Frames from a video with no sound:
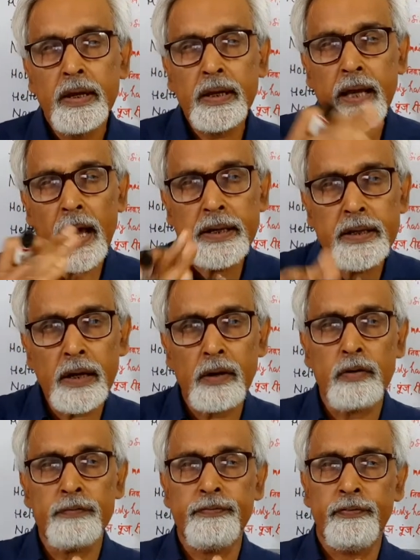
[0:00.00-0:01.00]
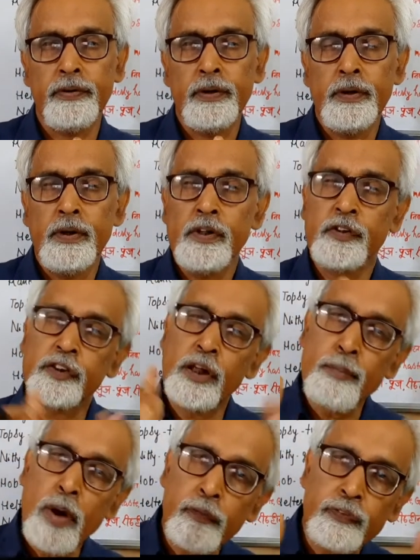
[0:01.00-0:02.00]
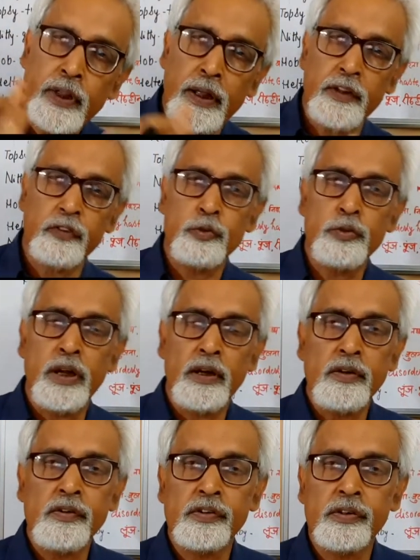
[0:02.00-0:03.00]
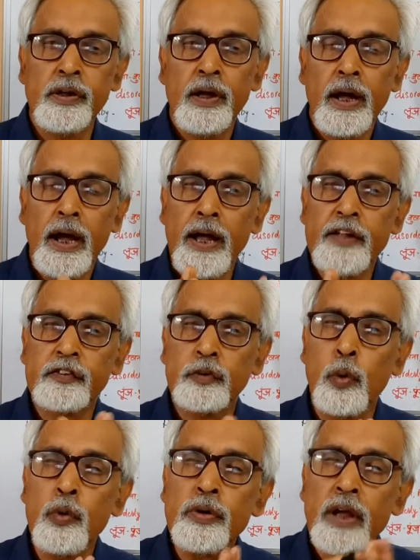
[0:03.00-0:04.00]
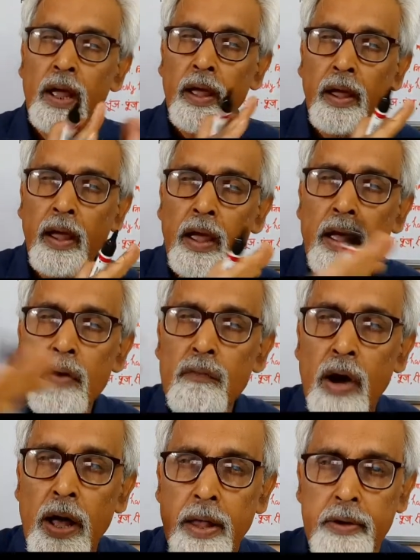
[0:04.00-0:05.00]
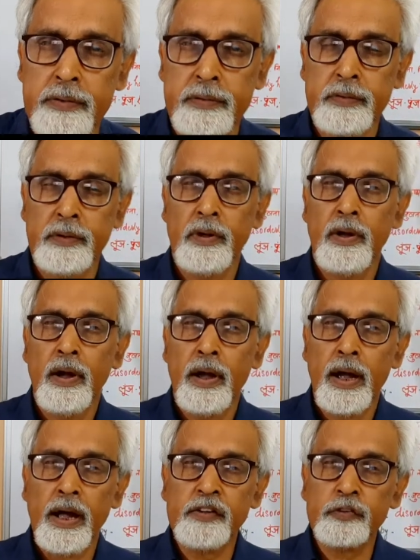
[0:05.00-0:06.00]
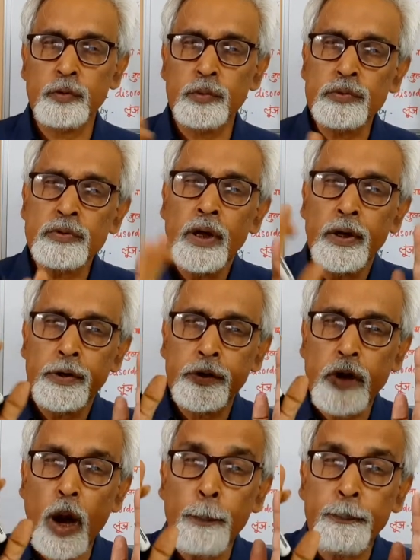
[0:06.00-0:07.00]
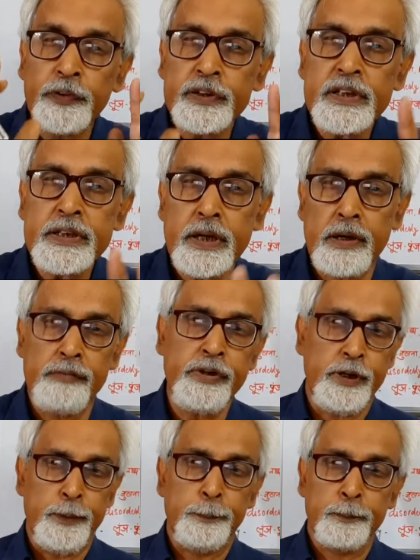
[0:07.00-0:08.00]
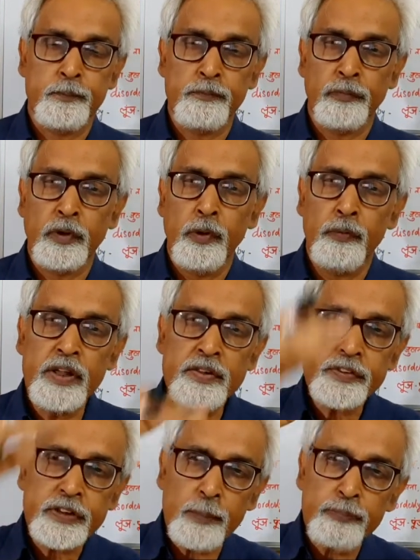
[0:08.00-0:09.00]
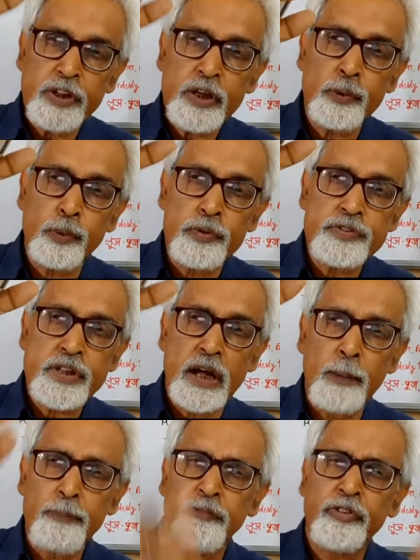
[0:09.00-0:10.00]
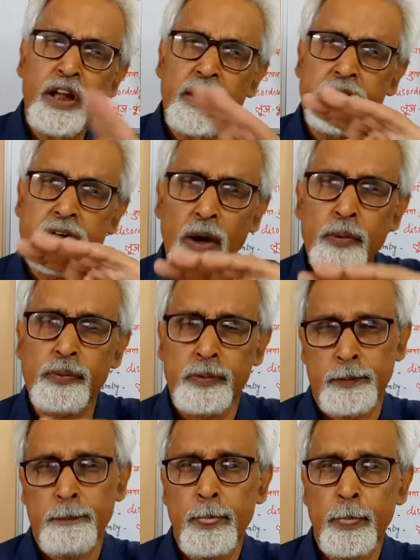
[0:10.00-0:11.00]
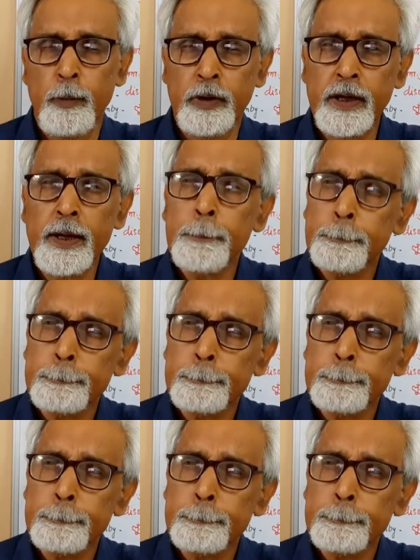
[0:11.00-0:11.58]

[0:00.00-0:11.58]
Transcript: career of some of the students has gone haywire, has gone topsy-turvy. When something goes upside down, okay,